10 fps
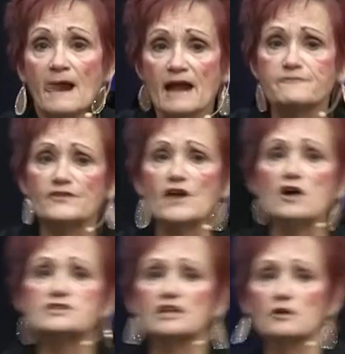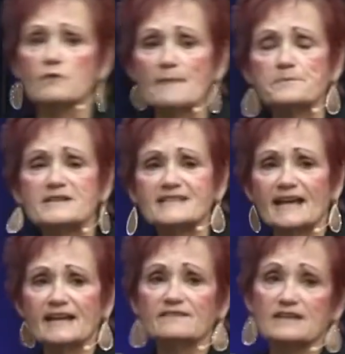And for those that are
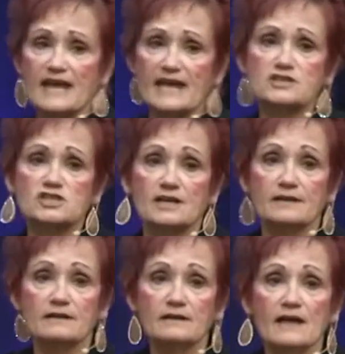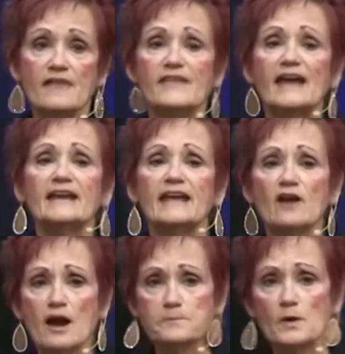representing the nation, they need
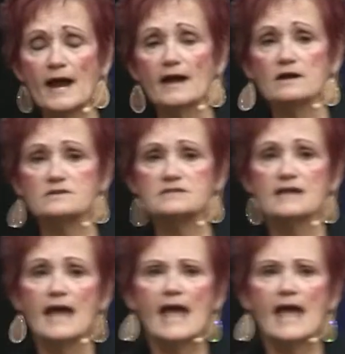our prayers.